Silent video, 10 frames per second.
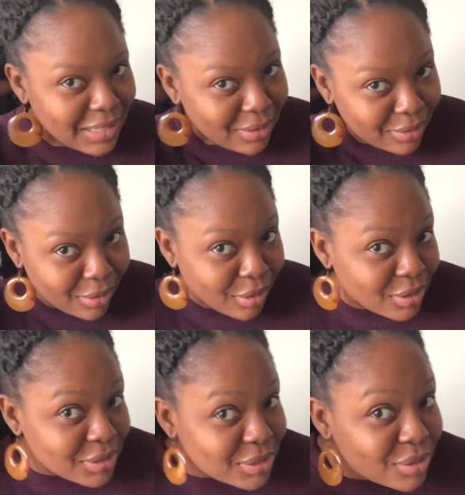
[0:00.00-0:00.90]
it
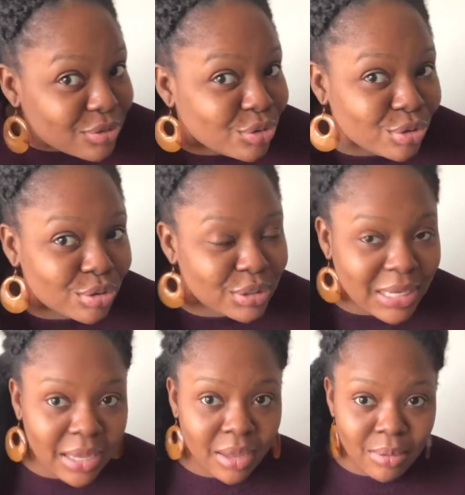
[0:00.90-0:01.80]
looks just
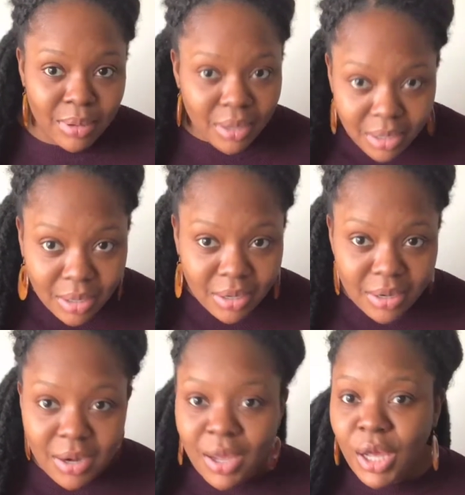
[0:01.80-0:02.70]
like our
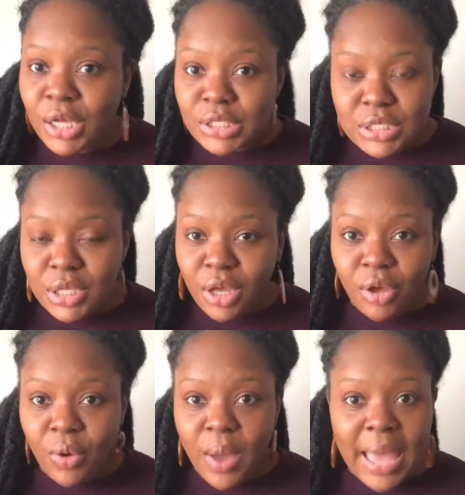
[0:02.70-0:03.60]
hair.
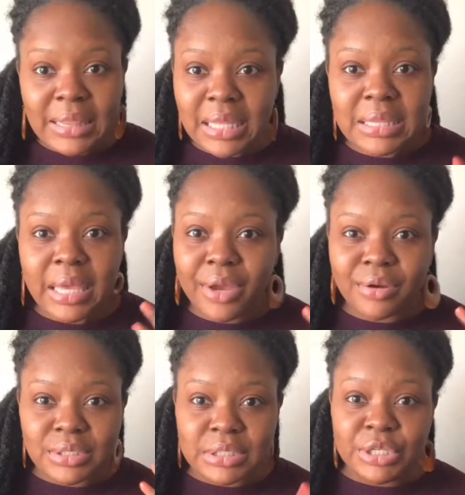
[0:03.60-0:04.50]
So I think the
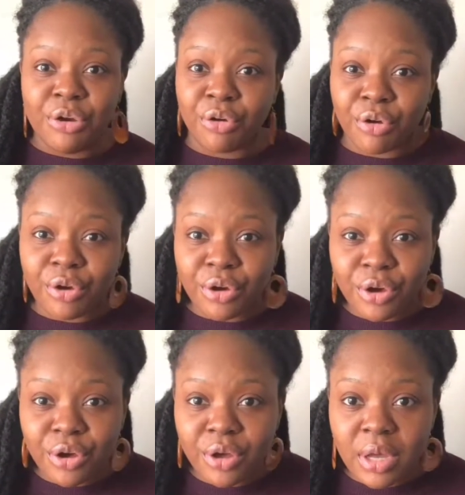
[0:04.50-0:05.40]
hair is
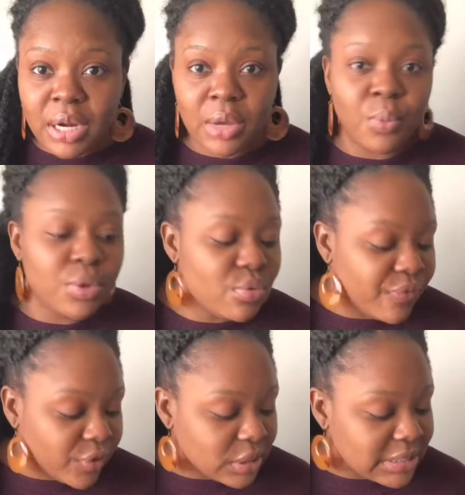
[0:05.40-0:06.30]
good. When you
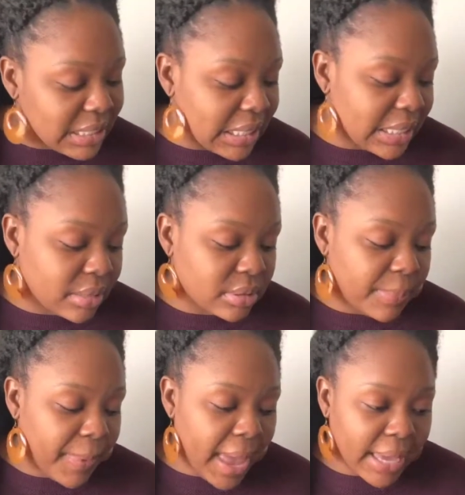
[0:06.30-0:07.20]
first take it out the
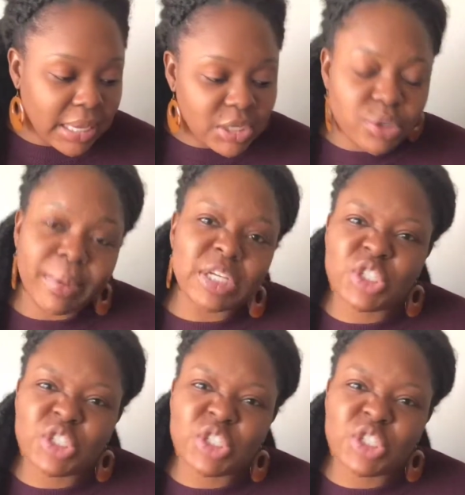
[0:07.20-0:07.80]
package, it might